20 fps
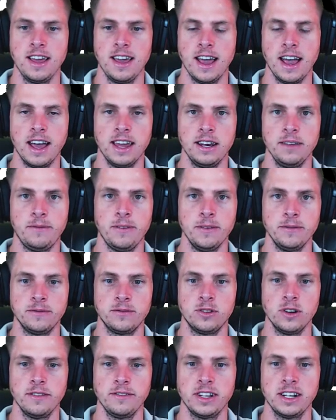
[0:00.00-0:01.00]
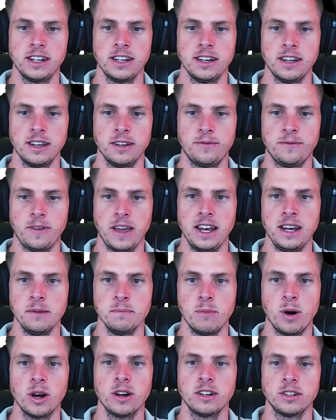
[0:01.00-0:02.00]
And if you've driven a fairly
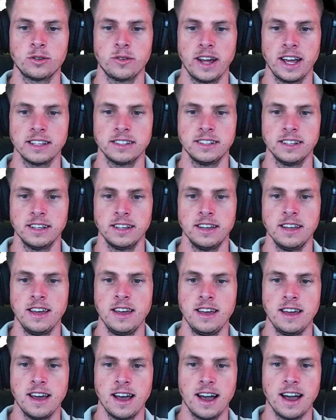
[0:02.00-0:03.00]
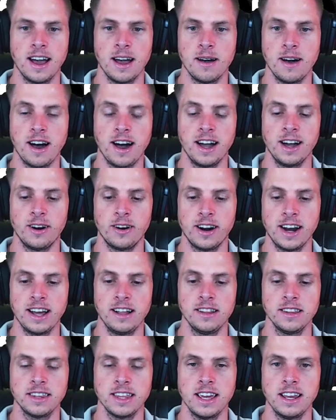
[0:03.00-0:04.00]
modern tractor
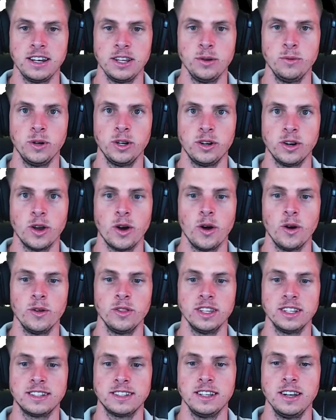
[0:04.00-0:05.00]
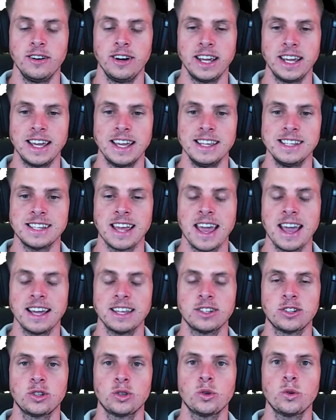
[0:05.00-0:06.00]
IRL, then you would know the steering is
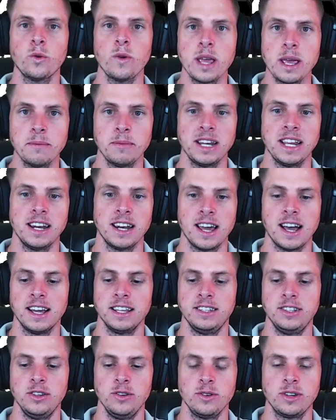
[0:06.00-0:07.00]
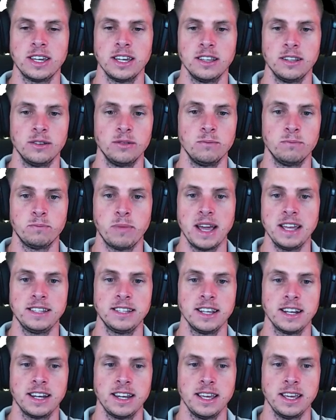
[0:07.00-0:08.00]
extremely light. You can
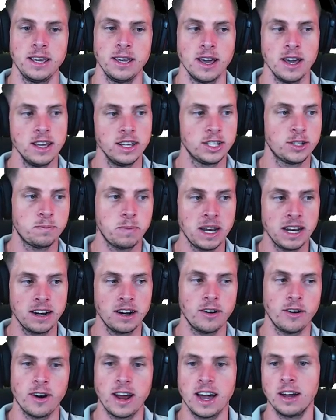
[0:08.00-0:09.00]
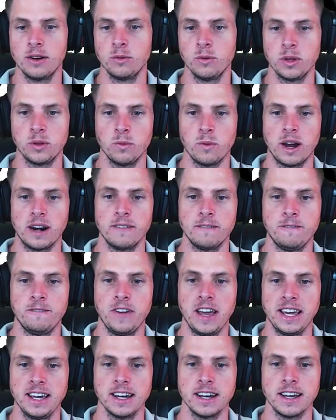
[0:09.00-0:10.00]
basically spin it around with one
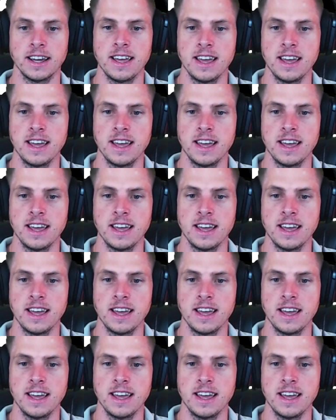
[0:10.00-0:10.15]
finger.